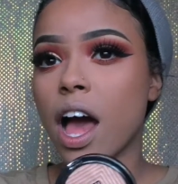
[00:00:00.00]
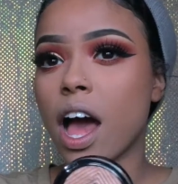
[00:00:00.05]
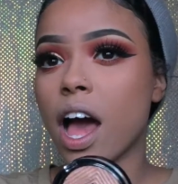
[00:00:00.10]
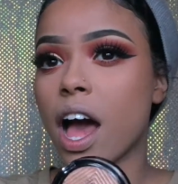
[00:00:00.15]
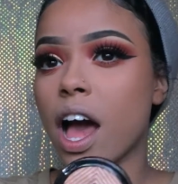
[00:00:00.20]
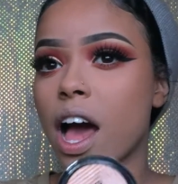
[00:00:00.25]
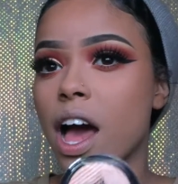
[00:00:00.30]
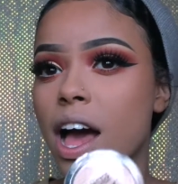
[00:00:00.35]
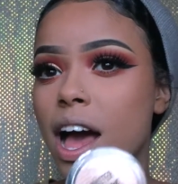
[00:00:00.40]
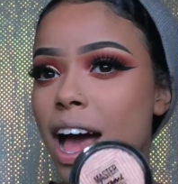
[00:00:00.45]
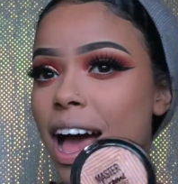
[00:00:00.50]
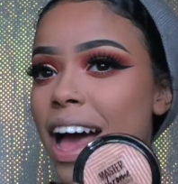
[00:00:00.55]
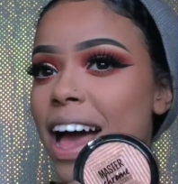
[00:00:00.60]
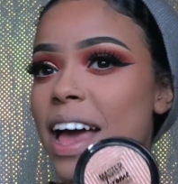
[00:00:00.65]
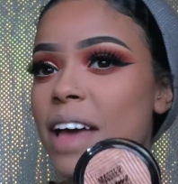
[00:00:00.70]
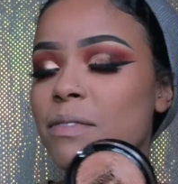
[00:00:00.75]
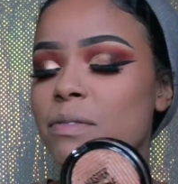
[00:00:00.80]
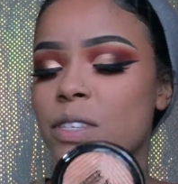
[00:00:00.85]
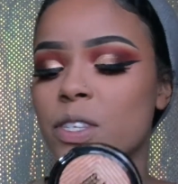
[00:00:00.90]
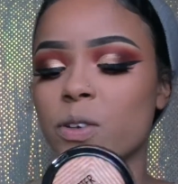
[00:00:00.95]
Y'all, I
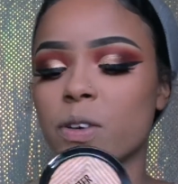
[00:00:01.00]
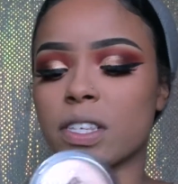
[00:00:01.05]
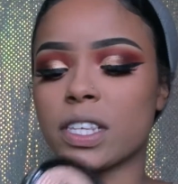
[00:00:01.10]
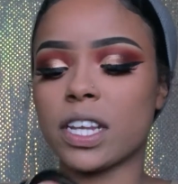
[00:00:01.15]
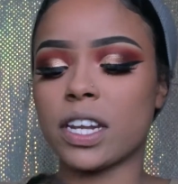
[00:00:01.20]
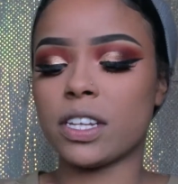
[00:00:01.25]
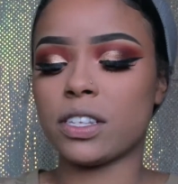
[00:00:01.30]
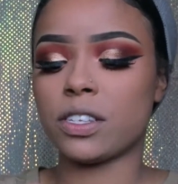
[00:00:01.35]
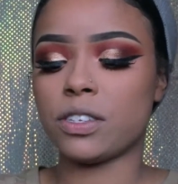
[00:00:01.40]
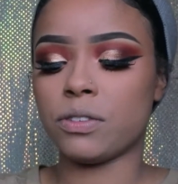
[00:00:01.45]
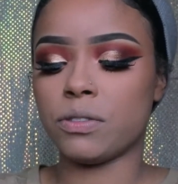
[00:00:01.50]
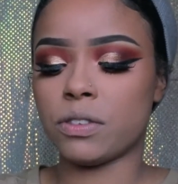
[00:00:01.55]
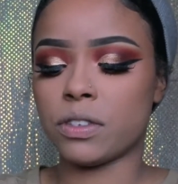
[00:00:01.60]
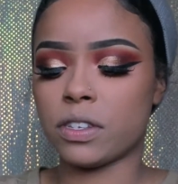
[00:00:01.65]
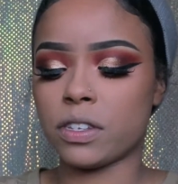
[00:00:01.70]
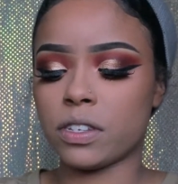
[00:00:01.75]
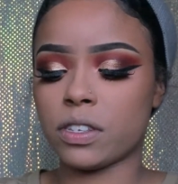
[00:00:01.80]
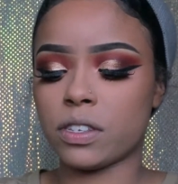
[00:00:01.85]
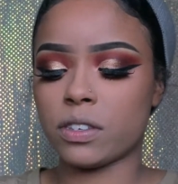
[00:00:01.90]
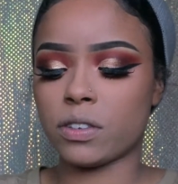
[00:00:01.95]
am in love
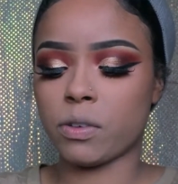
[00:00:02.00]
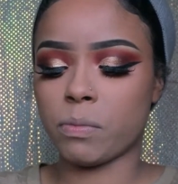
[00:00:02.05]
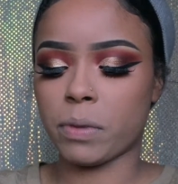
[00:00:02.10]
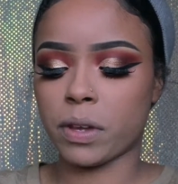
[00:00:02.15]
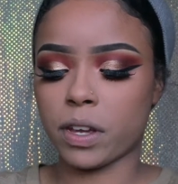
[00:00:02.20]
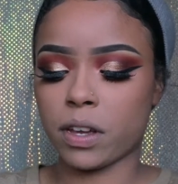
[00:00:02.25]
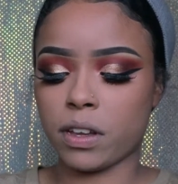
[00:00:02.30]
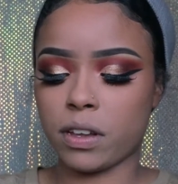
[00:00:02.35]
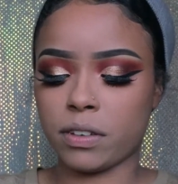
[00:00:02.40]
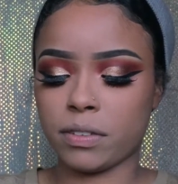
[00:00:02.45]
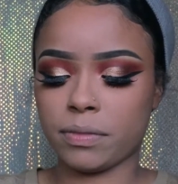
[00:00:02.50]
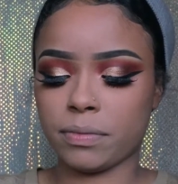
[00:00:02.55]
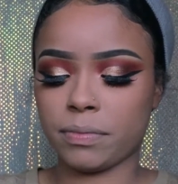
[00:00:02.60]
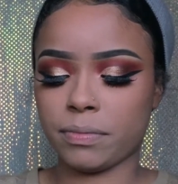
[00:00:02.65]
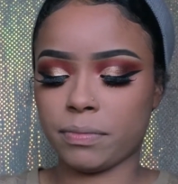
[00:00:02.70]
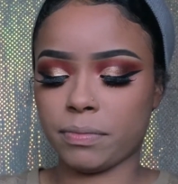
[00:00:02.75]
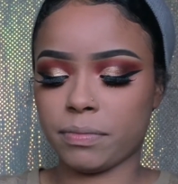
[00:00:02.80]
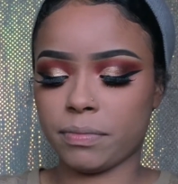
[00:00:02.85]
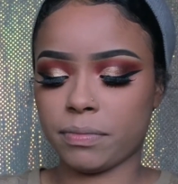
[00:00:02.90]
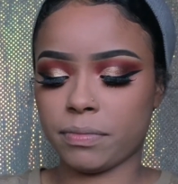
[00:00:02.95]
with this
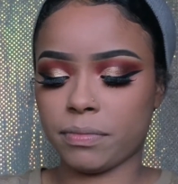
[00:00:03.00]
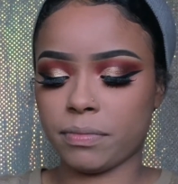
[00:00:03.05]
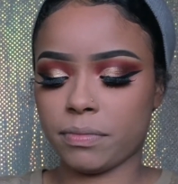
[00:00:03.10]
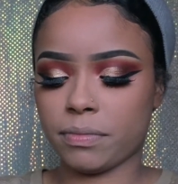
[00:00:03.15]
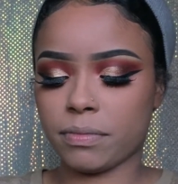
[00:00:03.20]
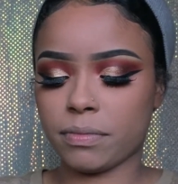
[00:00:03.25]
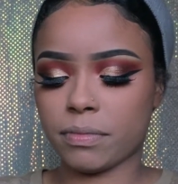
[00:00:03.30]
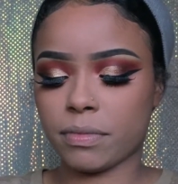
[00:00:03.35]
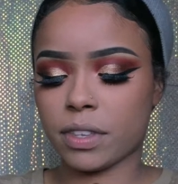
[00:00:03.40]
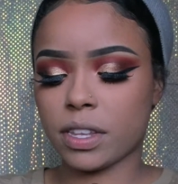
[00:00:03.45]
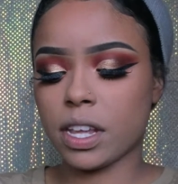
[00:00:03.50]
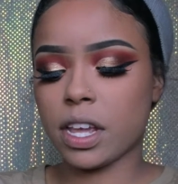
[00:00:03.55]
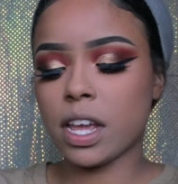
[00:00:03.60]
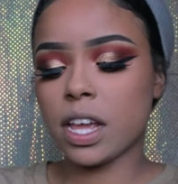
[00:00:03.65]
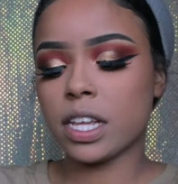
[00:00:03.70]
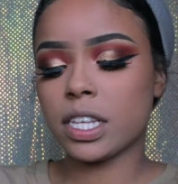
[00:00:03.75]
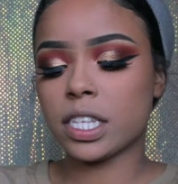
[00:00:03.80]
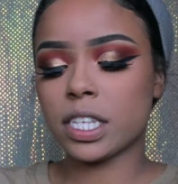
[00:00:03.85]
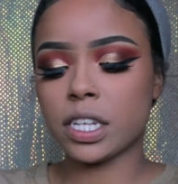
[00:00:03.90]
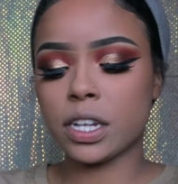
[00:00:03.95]
not
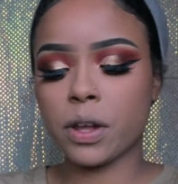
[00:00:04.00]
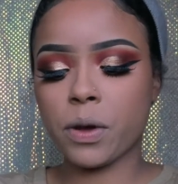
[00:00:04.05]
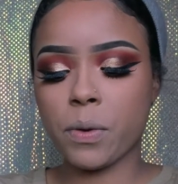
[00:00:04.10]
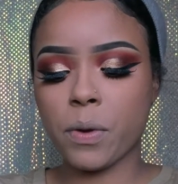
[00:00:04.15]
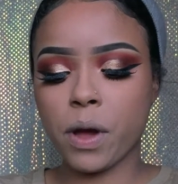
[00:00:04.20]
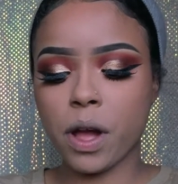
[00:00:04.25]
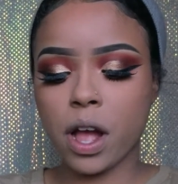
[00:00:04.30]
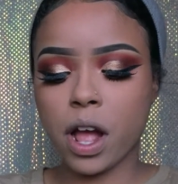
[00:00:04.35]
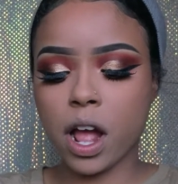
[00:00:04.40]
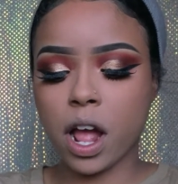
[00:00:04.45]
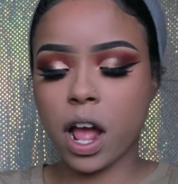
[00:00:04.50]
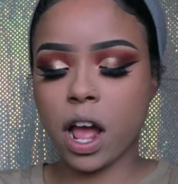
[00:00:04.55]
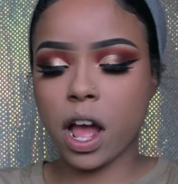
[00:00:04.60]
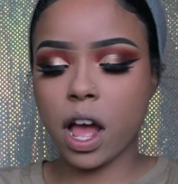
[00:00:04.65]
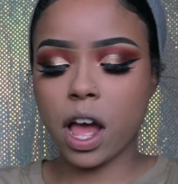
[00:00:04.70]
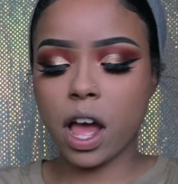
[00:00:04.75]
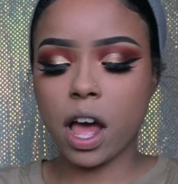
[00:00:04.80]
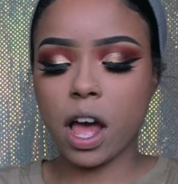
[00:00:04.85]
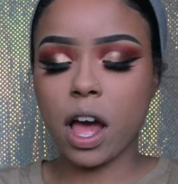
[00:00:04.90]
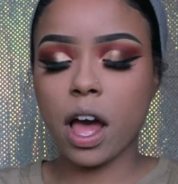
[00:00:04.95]
eyeshadow, what the hell?
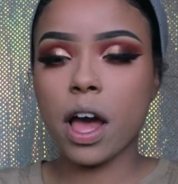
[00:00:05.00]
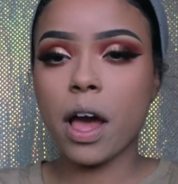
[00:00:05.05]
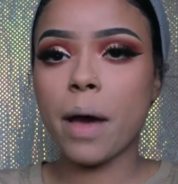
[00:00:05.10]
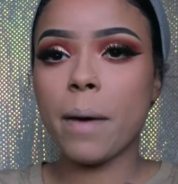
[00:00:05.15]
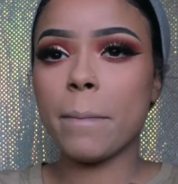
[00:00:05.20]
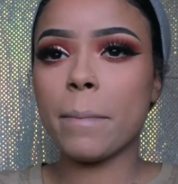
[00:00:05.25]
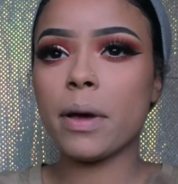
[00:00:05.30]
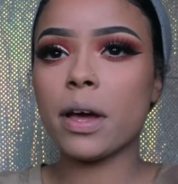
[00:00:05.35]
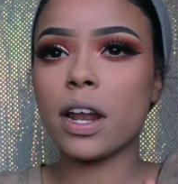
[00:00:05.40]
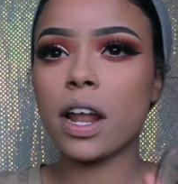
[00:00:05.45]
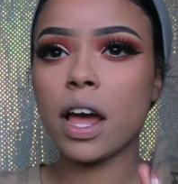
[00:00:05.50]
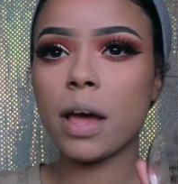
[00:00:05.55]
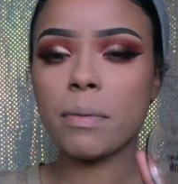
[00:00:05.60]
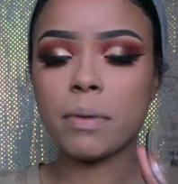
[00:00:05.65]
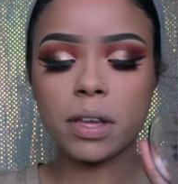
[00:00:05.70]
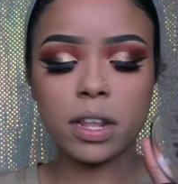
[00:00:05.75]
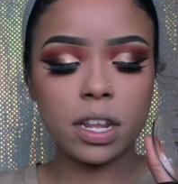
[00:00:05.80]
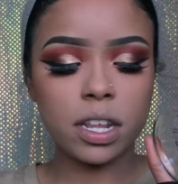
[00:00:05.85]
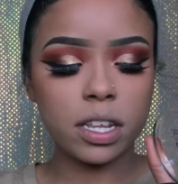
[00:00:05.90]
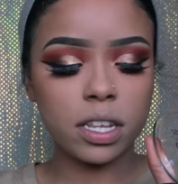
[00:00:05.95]
I am
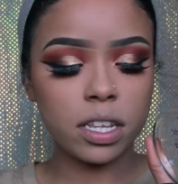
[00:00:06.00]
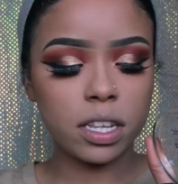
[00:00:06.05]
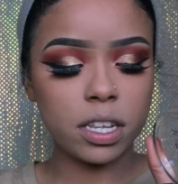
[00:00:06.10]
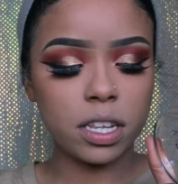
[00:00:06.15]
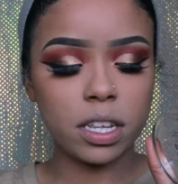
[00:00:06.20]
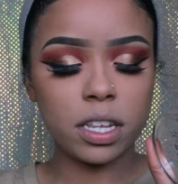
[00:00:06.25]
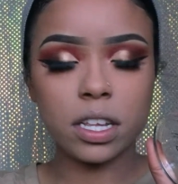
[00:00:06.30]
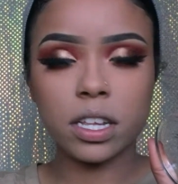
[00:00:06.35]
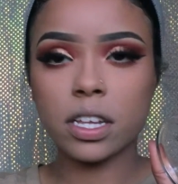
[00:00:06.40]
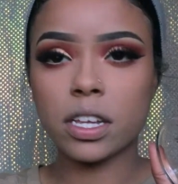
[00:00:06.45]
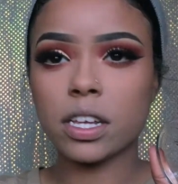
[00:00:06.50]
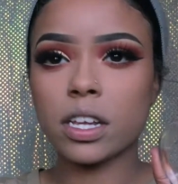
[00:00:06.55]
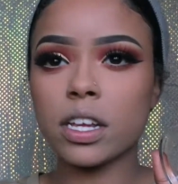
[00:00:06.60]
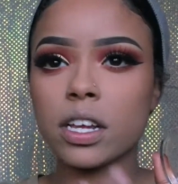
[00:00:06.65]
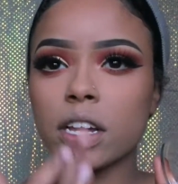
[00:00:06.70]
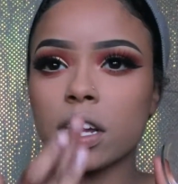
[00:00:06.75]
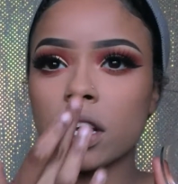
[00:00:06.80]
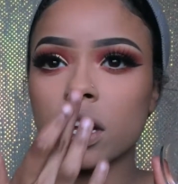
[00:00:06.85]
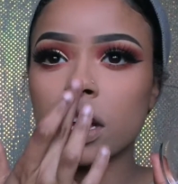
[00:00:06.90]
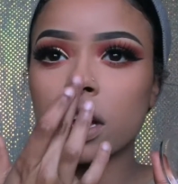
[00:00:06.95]
in love with this
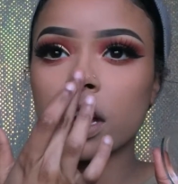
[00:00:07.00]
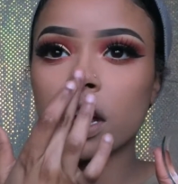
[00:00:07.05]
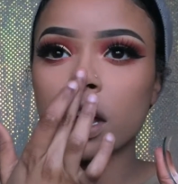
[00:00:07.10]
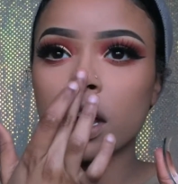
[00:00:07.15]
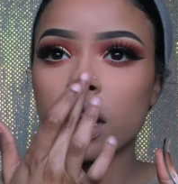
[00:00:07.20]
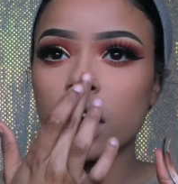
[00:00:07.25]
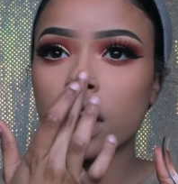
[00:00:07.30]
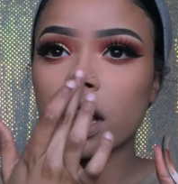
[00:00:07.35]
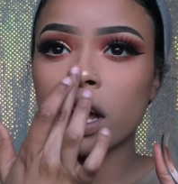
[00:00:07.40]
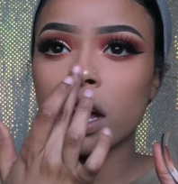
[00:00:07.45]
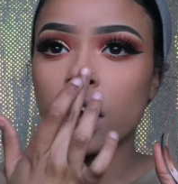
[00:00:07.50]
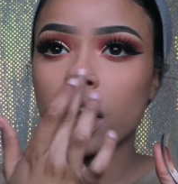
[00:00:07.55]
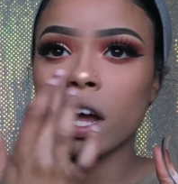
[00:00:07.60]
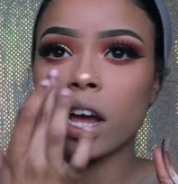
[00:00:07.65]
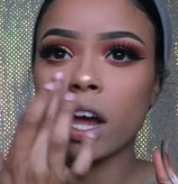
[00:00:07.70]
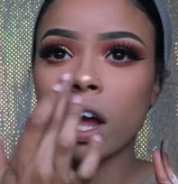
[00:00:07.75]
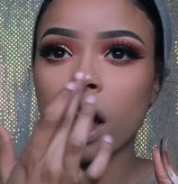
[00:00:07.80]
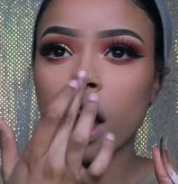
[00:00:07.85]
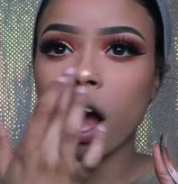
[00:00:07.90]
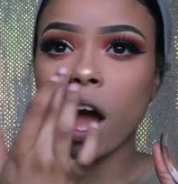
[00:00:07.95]
highlighter. Like, I don't
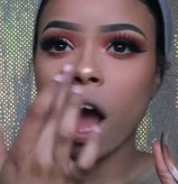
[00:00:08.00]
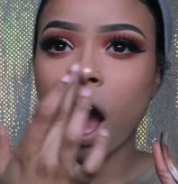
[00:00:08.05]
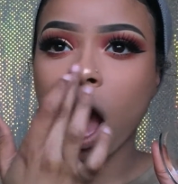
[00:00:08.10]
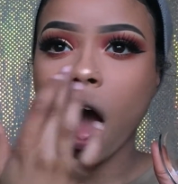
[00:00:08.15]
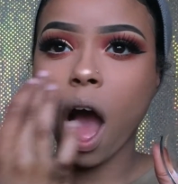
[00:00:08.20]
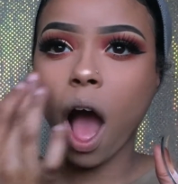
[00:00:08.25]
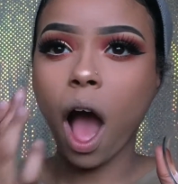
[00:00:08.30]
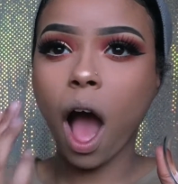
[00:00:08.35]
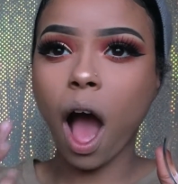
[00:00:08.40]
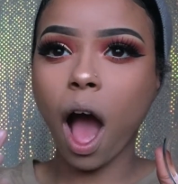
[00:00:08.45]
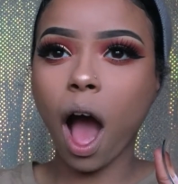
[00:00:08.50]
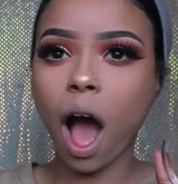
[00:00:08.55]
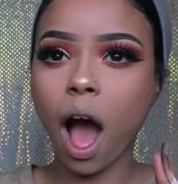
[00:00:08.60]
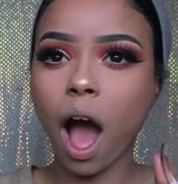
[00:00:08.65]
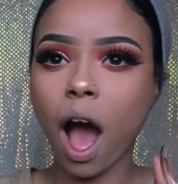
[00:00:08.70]
understand. It's